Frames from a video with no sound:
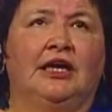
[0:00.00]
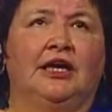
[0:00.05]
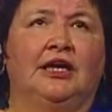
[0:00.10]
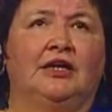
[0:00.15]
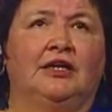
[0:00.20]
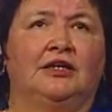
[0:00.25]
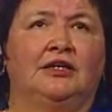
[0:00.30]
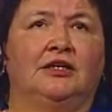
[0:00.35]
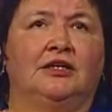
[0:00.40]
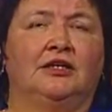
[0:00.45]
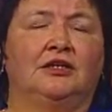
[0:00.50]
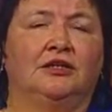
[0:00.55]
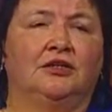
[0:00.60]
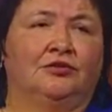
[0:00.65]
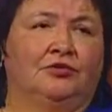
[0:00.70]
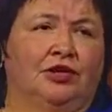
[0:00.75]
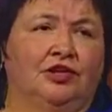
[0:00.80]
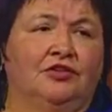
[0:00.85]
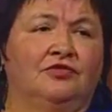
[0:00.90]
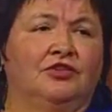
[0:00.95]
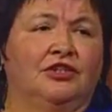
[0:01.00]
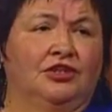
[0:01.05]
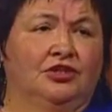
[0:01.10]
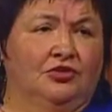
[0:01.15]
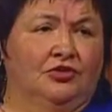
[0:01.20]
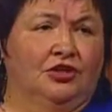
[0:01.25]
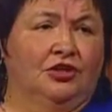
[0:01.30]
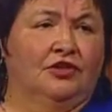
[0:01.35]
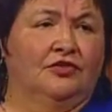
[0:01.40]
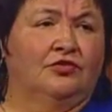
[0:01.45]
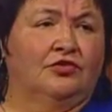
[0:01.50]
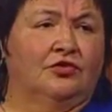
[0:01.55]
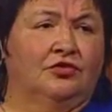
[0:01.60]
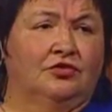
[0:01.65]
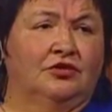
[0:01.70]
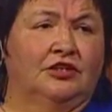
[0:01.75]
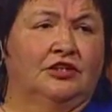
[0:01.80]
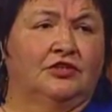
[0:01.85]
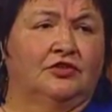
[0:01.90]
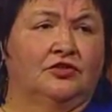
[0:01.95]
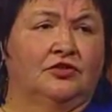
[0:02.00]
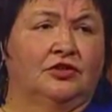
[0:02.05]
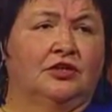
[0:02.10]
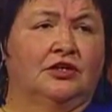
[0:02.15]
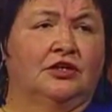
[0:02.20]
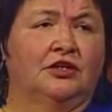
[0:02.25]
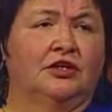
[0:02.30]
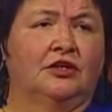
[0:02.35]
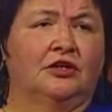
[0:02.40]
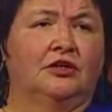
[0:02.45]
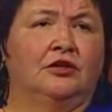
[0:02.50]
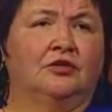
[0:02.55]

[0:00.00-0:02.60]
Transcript: and in the Greater Victoria School District,